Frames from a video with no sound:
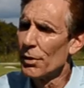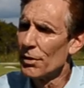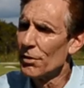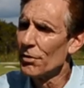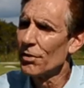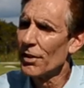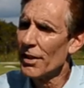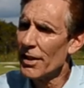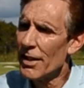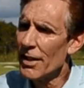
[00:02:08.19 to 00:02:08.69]
in
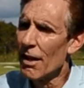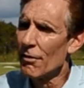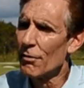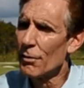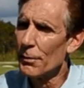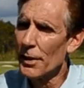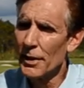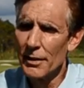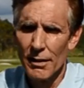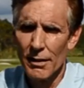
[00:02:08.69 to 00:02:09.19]
city
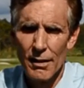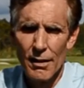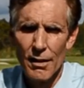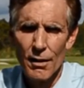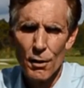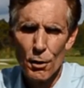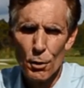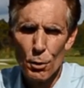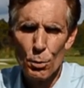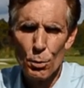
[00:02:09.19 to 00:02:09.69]
government
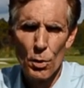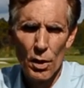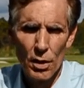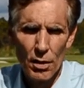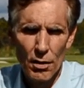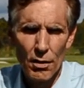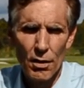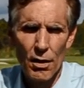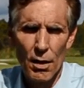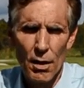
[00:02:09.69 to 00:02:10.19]
who
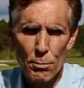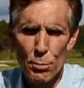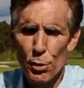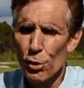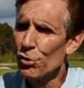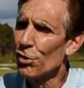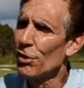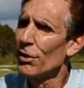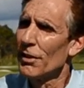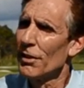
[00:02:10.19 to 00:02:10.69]
were uh,
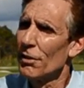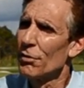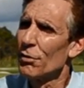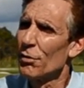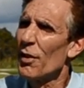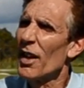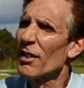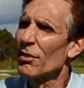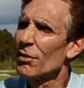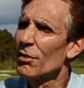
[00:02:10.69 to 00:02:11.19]
pushing this
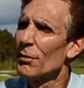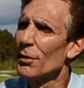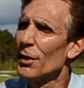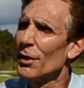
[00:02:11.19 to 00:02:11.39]
festival.